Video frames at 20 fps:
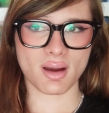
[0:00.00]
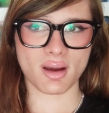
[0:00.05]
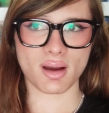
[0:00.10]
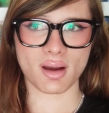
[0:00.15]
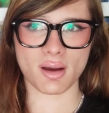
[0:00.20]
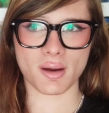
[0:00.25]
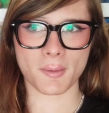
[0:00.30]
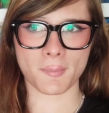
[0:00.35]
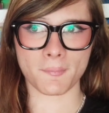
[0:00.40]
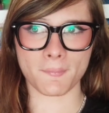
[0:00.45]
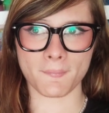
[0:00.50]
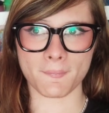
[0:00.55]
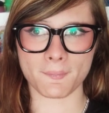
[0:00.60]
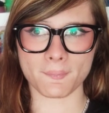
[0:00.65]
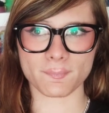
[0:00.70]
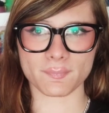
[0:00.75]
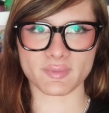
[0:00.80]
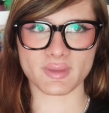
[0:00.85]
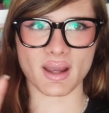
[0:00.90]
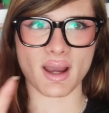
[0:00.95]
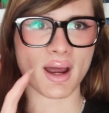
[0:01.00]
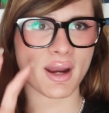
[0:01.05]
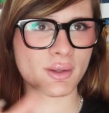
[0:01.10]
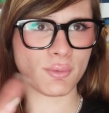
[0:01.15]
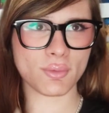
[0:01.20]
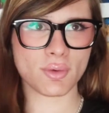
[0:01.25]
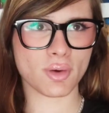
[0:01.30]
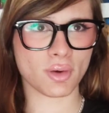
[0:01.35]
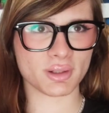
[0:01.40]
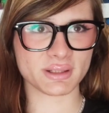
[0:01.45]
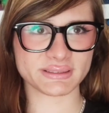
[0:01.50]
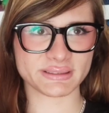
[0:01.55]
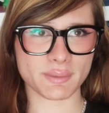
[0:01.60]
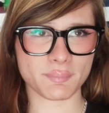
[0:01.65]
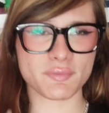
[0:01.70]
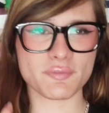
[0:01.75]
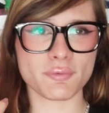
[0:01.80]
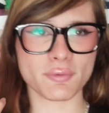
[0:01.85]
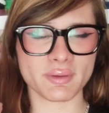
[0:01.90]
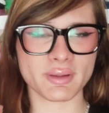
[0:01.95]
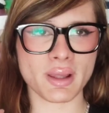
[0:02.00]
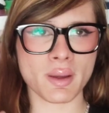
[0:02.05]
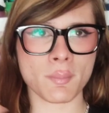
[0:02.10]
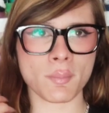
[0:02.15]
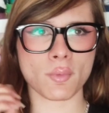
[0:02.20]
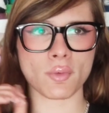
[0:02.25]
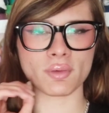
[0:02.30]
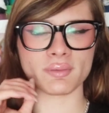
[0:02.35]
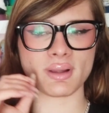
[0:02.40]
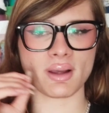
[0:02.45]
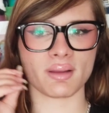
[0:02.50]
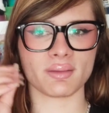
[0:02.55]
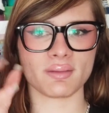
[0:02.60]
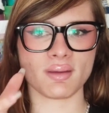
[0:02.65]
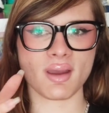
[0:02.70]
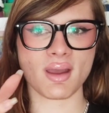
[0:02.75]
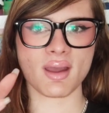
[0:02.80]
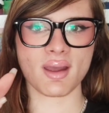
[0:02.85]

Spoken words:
a new concept for them, or that